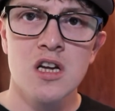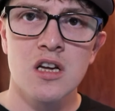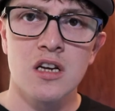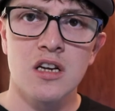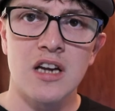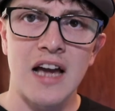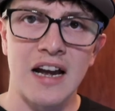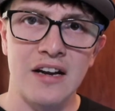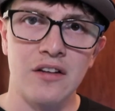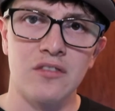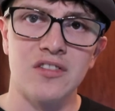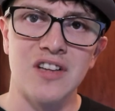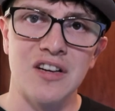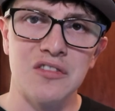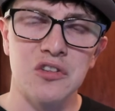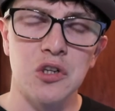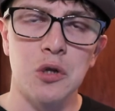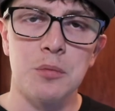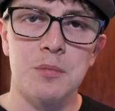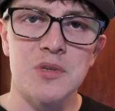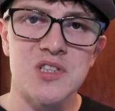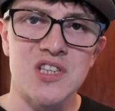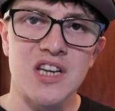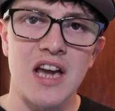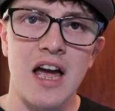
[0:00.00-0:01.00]
kind of level
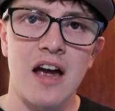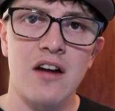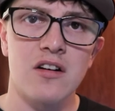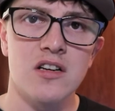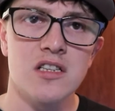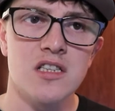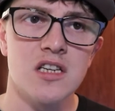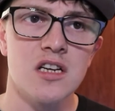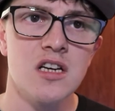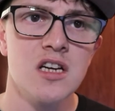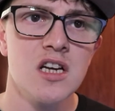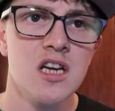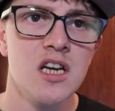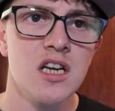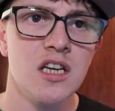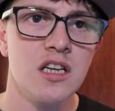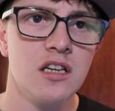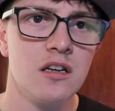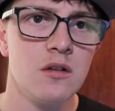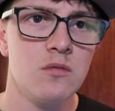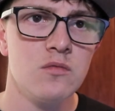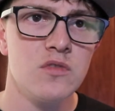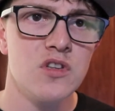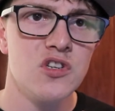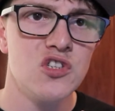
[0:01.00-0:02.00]
up as a character.
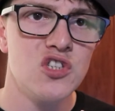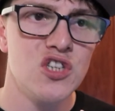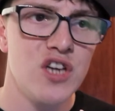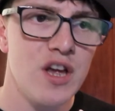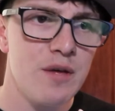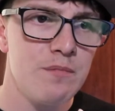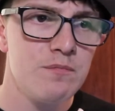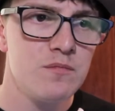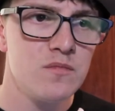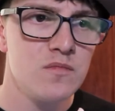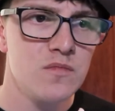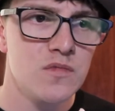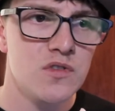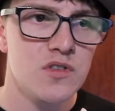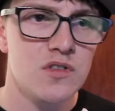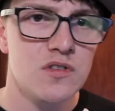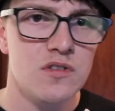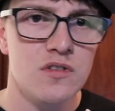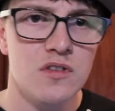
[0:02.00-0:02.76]
You know, the gyms,